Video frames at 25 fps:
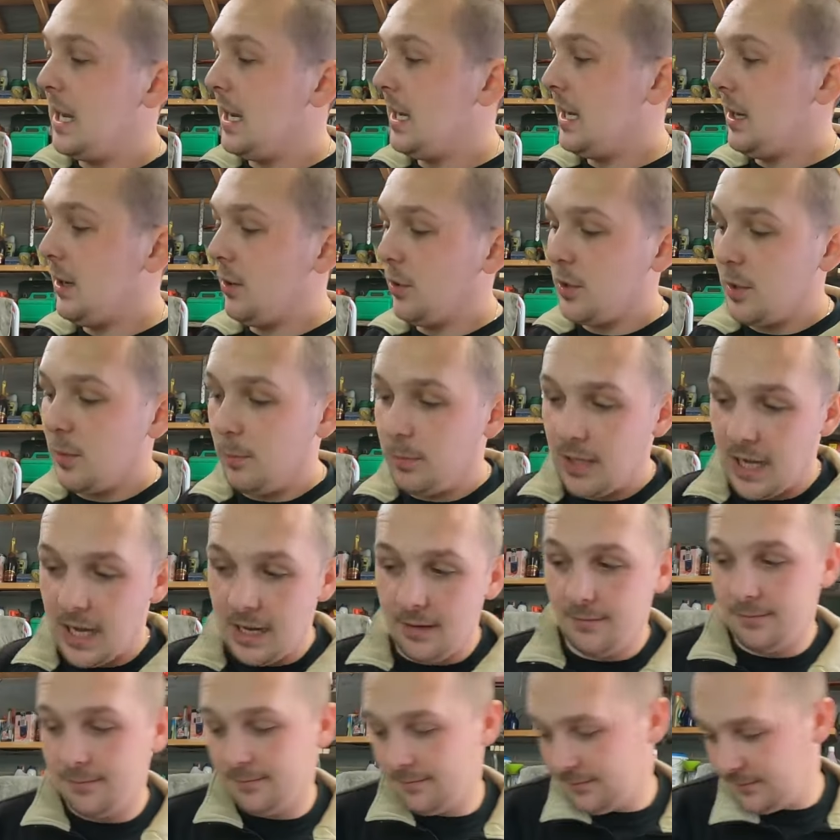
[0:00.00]
It didn't go to
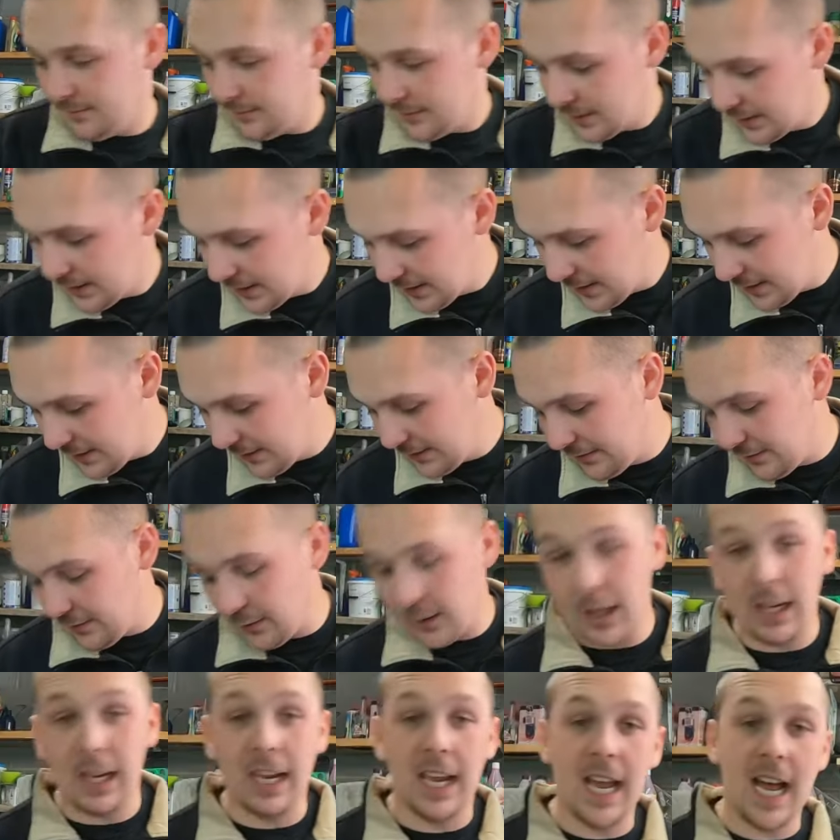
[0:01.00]
plan.
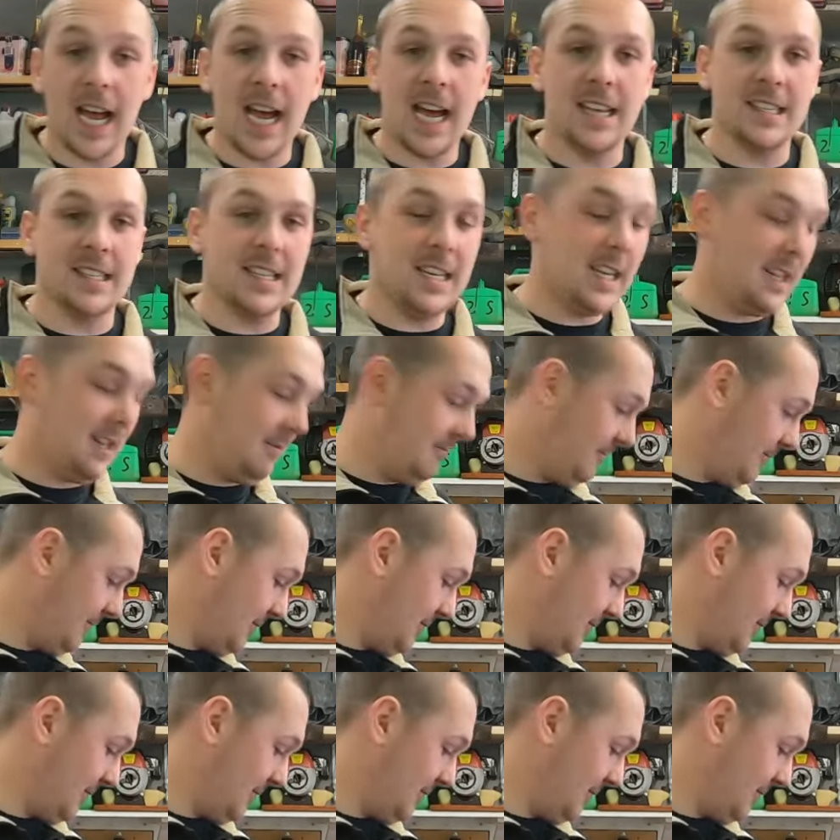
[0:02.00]
Fucking cars, innit?